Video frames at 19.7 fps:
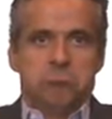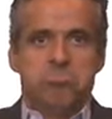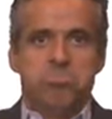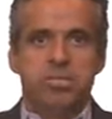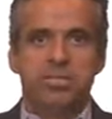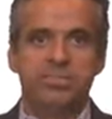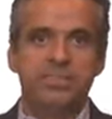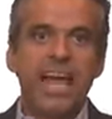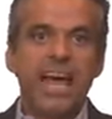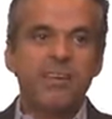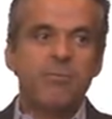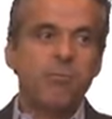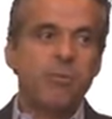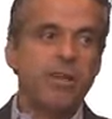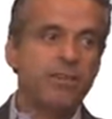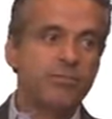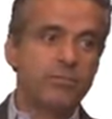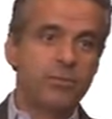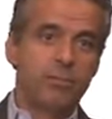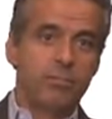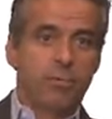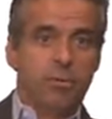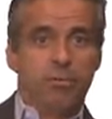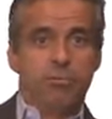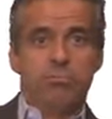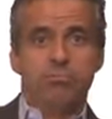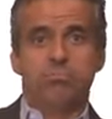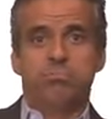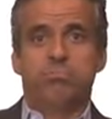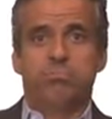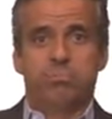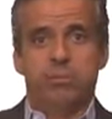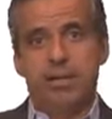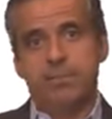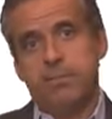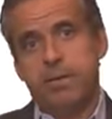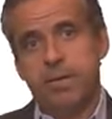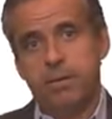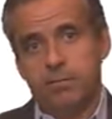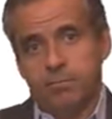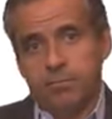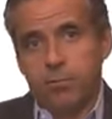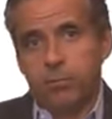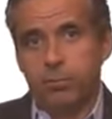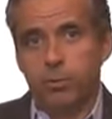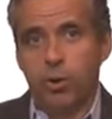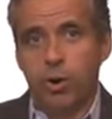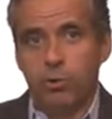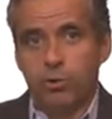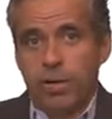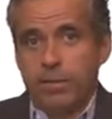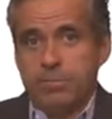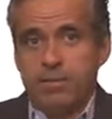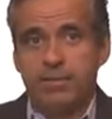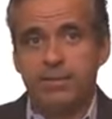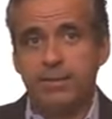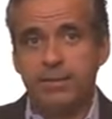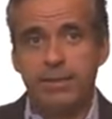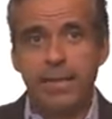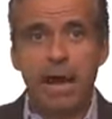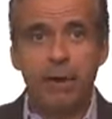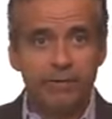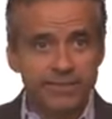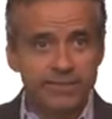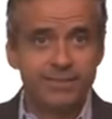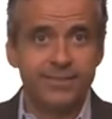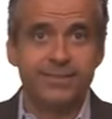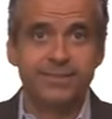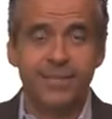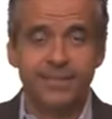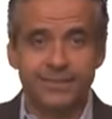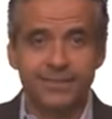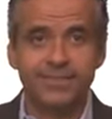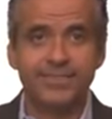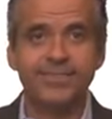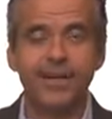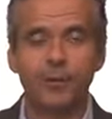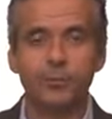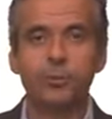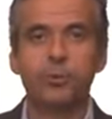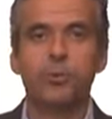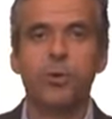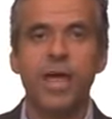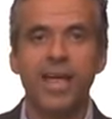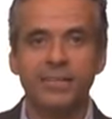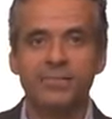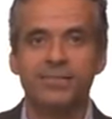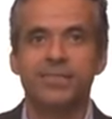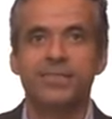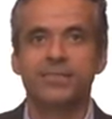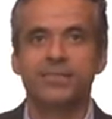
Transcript: Is that reasonable? I mean, who knows? I mean, now it doesn't sound crazy,